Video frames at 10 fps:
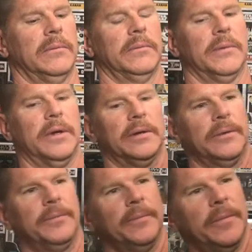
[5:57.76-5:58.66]
But
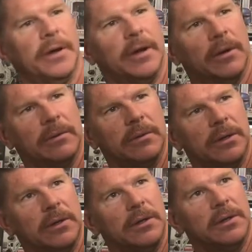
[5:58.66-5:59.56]
here you go,
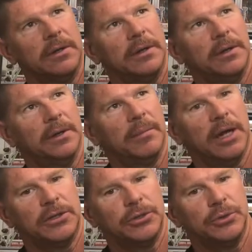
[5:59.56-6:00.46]

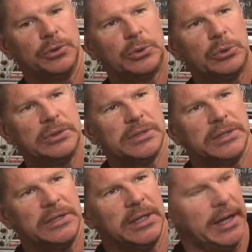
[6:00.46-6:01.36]
number
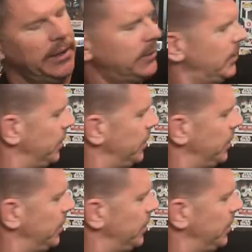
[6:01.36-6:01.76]
268.